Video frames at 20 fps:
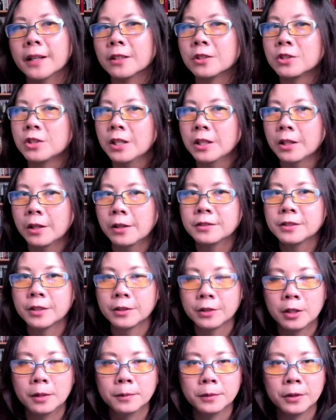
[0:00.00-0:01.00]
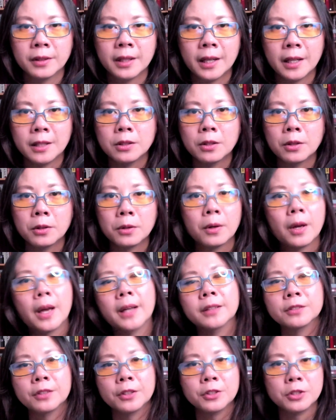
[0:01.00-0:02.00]
shecodes.com.au
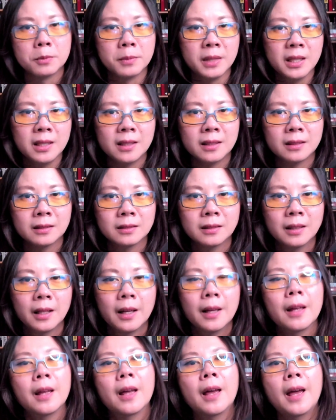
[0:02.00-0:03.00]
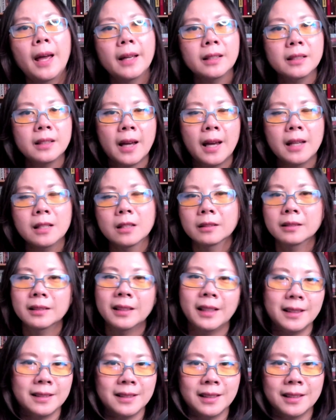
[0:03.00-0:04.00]
and social media, and Kate on
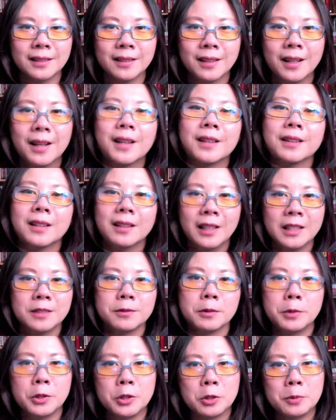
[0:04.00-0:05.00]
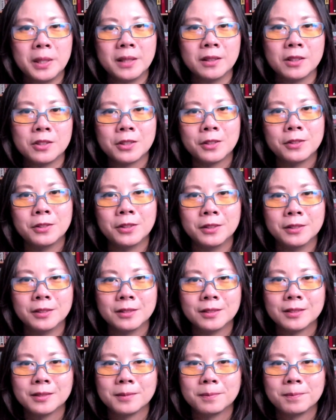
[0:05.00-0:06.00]
LinkedIn, the links of which will be in the show
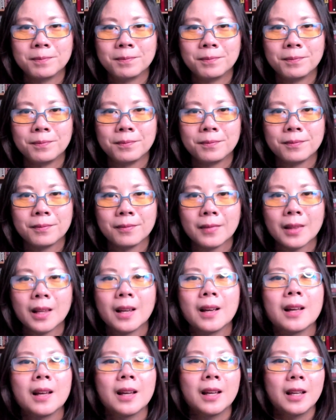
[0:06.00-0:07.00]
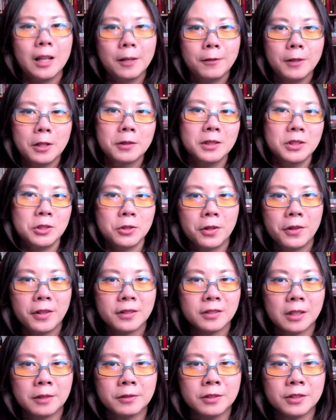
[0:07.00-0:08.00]
notes. If you enjoyed
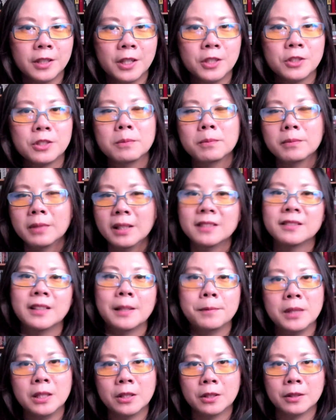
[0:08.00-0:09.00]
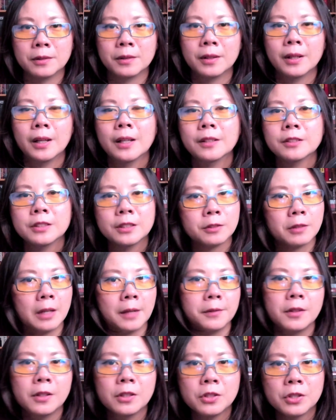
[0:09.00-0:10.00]
this conversation, please let me know. Subscribe
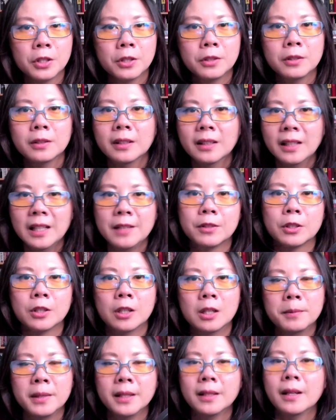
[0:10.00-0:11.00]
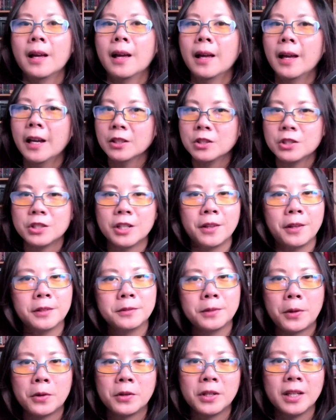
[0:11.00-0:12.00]
to the show, leave a comment, and share this
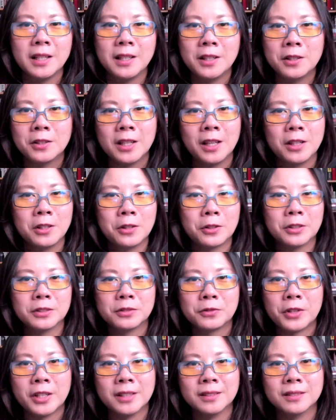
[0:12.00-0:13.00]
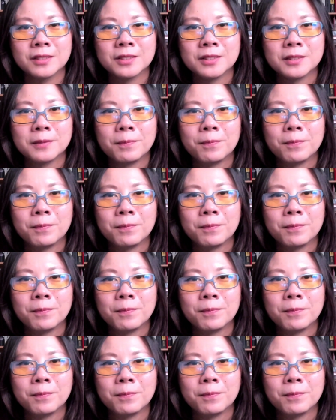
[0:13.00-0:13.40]
with your geeky or geek curious friends.